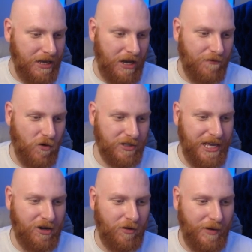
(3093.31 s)

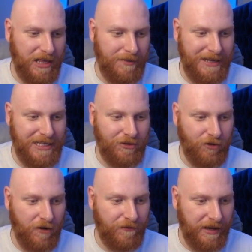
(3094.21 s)
Unfortunately, they couldn't win a domestic
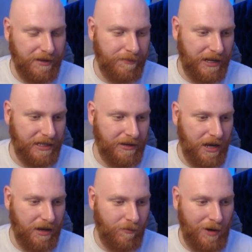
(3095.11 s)
trophy, but they did
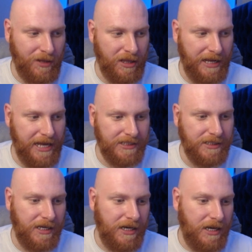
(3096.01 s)
well
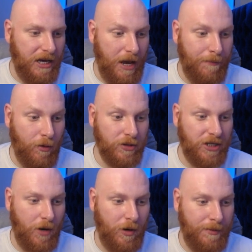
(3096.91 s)
nonetheless.
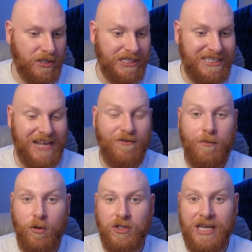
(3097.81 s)
Porto were the most successful
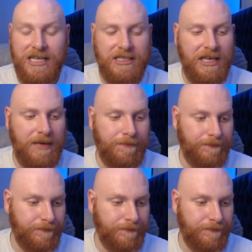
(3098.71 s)
Portuguese team.